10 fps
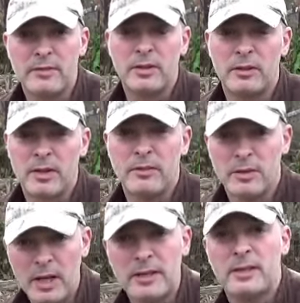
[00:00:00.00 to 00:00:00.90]
You know, if
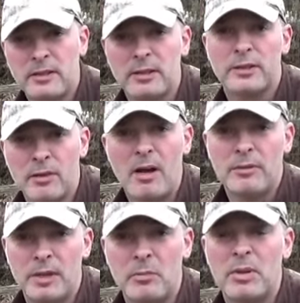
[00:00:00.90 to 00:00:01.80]
you're not going to till the
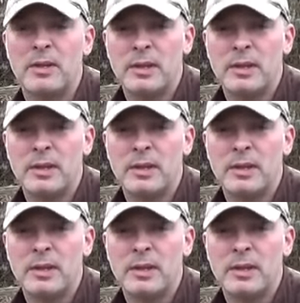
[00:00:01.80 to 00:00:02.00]
ground up,